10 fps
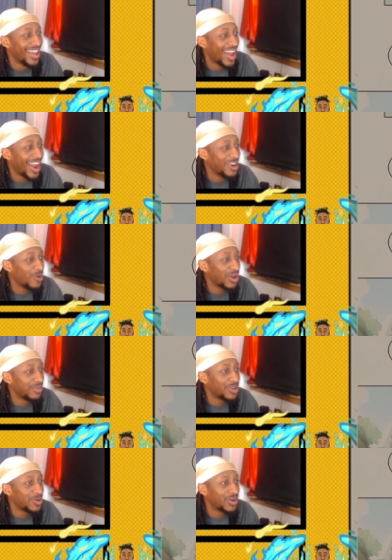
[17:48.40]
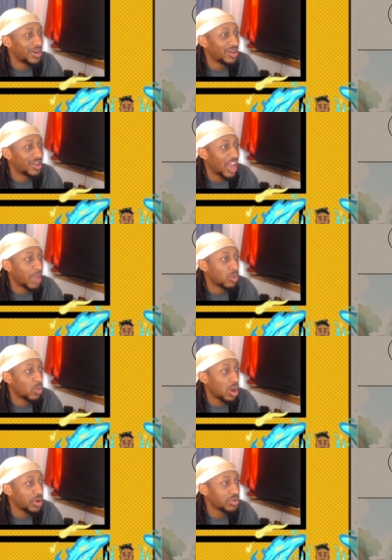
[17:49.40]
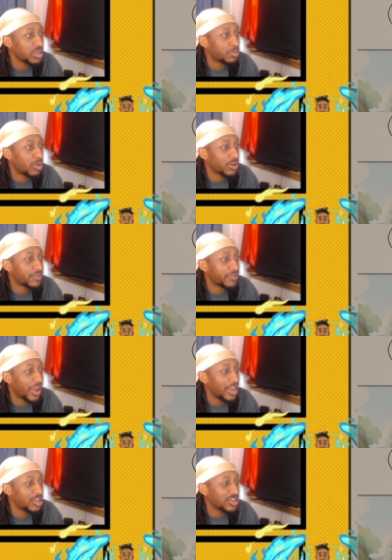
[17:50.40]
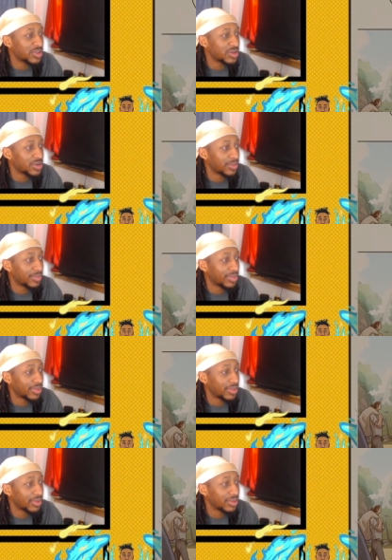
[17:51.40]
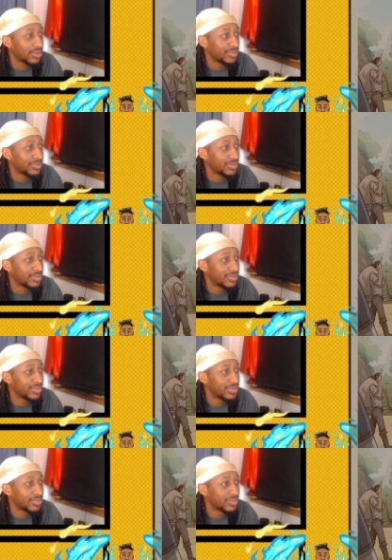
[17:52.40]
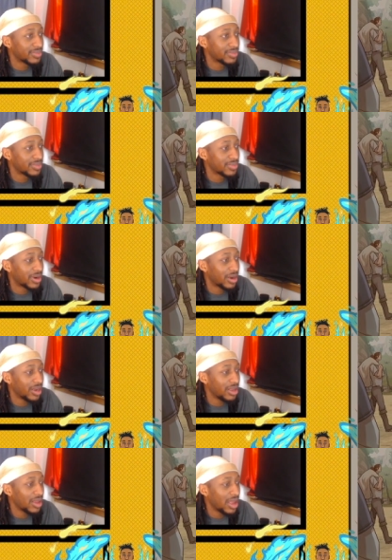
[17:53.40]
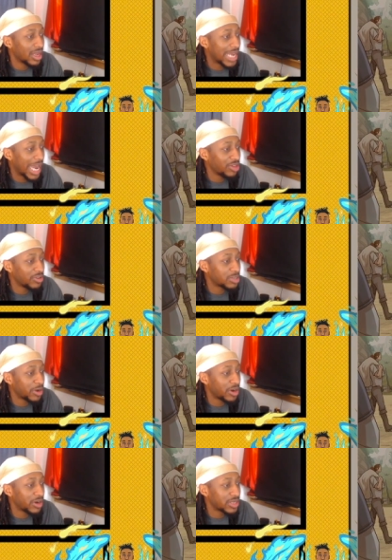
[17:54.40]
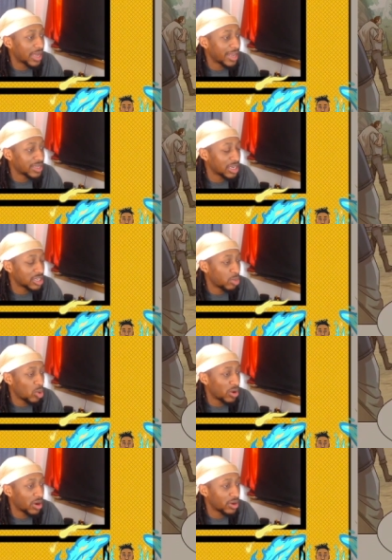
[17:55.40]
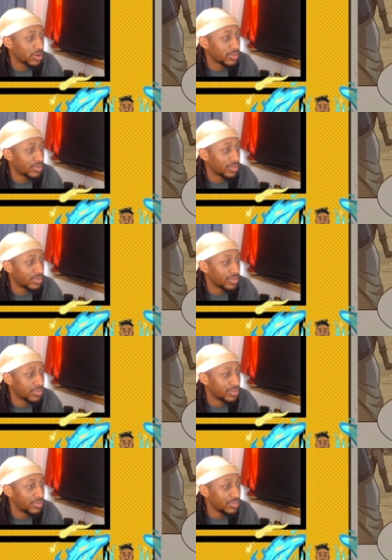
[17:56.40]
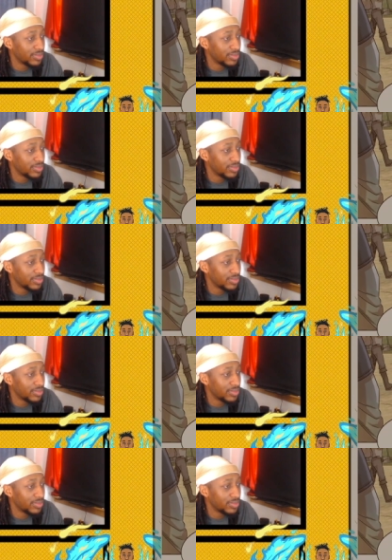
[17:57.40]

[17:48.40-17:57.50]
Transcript: I know what I'm doing. I've been watering these parts for ages. Hmm. Alright. Gather experience as an explorer. Hmm?